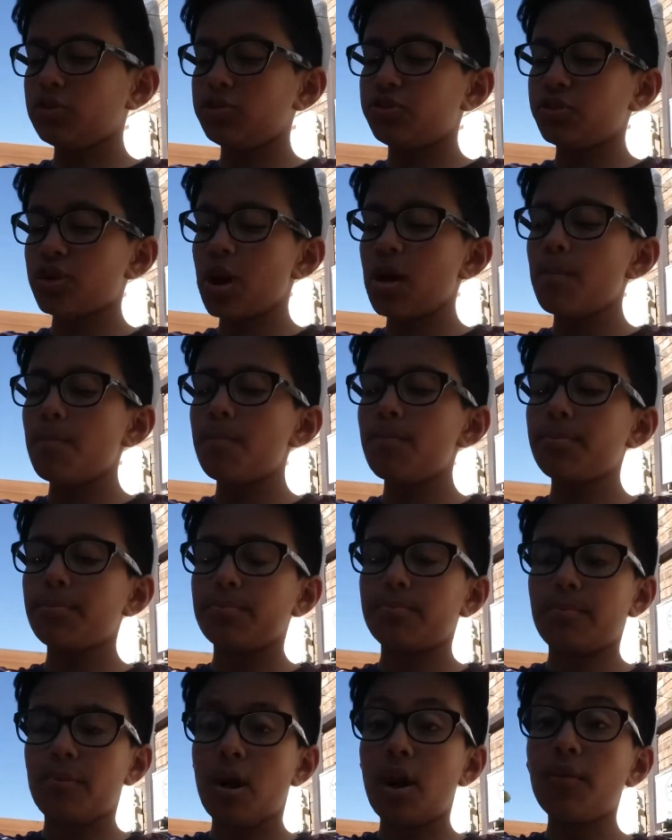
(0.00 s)
jump
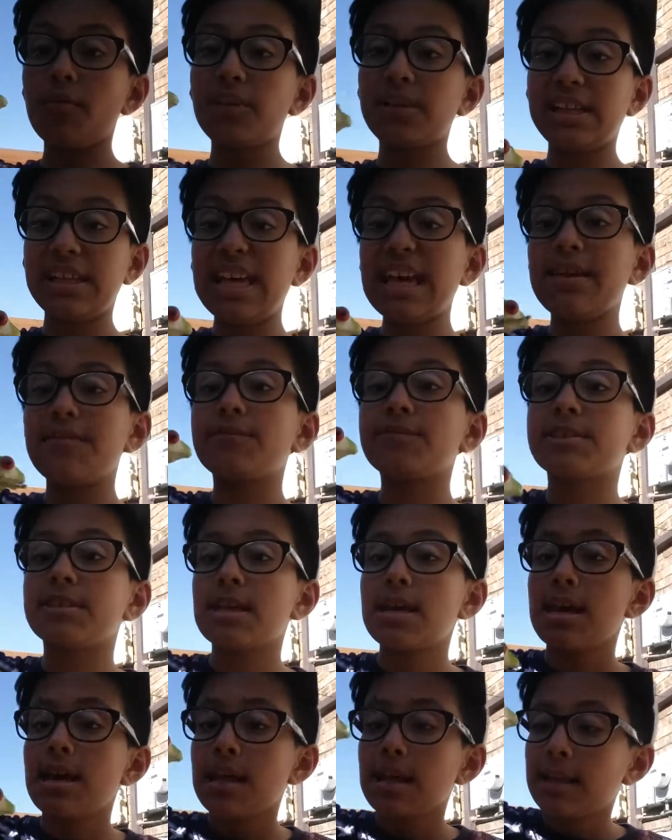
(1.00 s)
on the
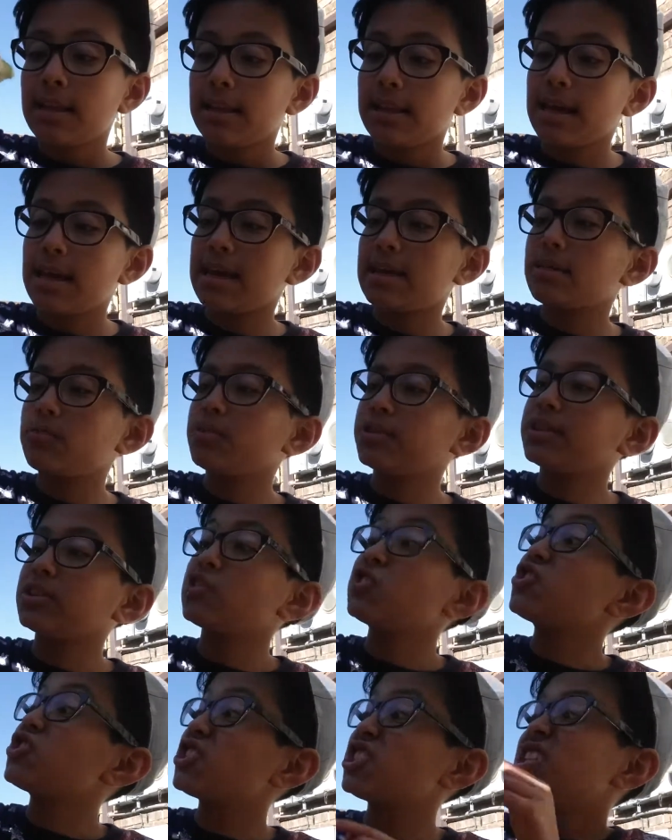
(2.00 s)
leaves, and with
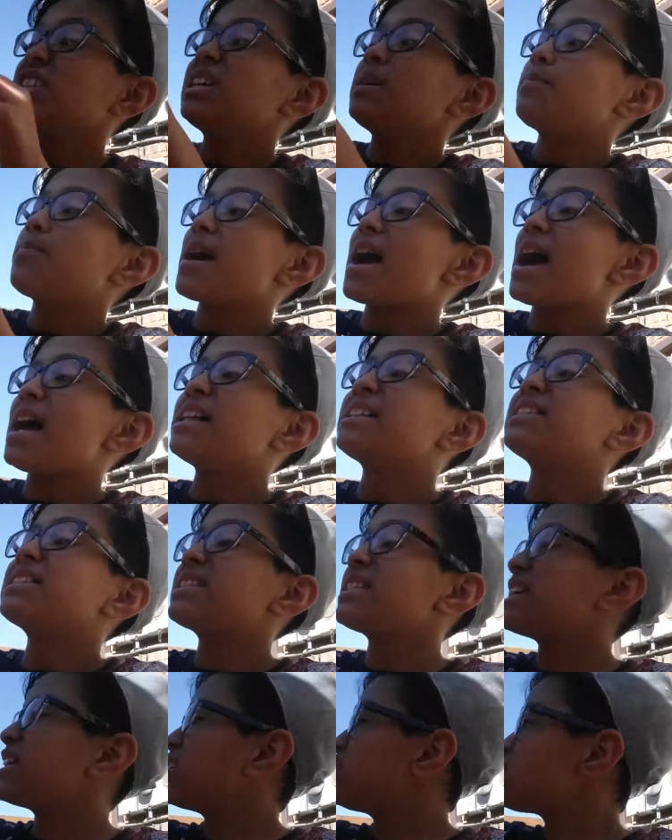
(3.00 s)
their sticky
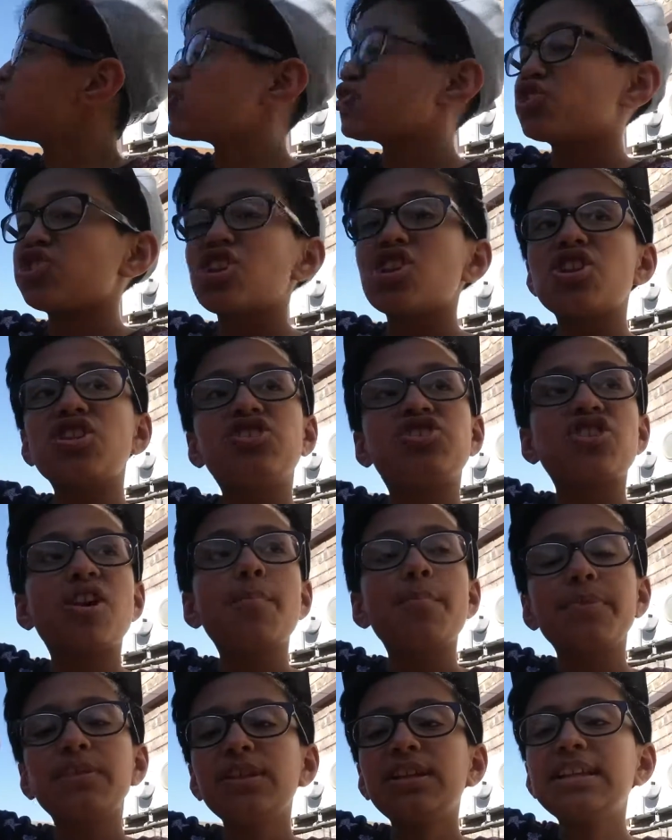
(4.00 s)
pads they can just
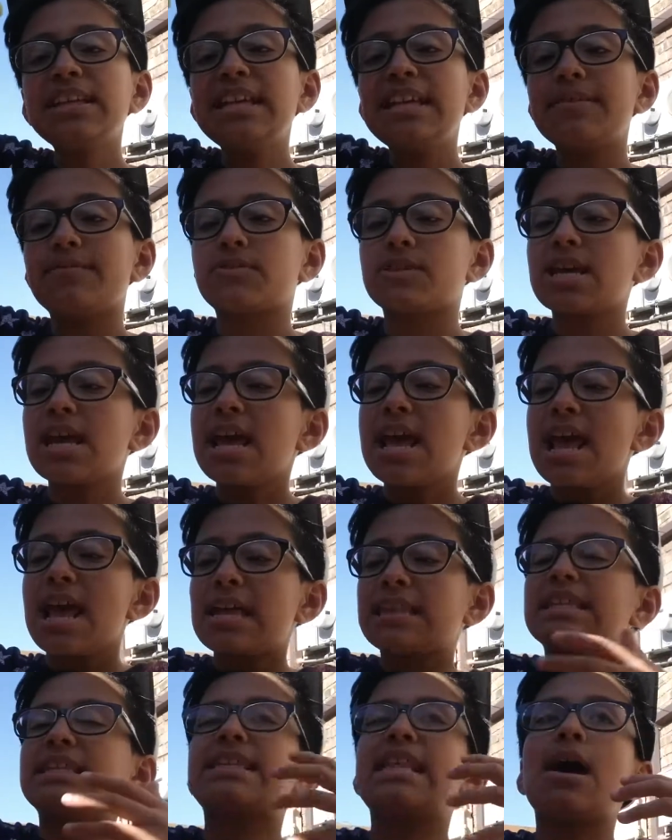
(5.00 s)
jump in the leaves,
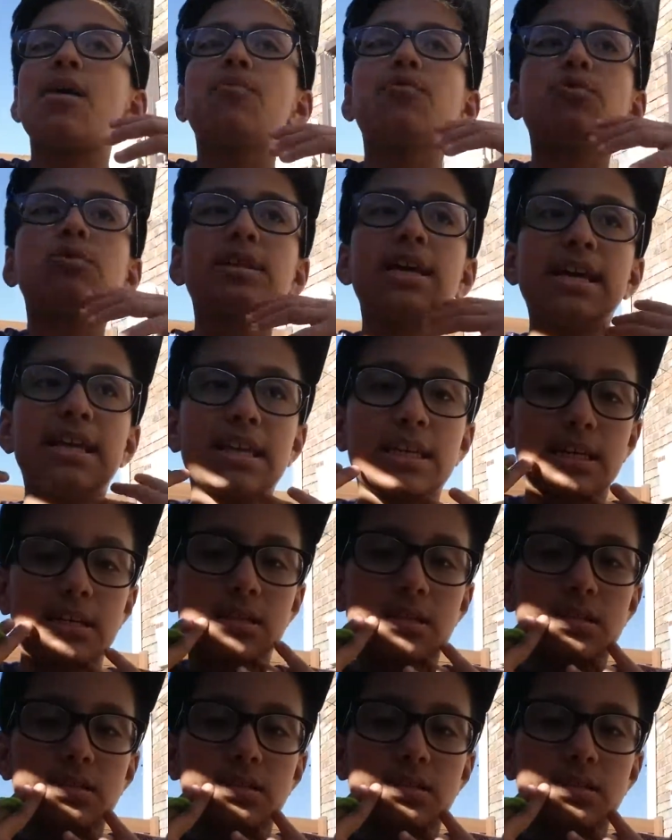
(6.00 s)
and then that will like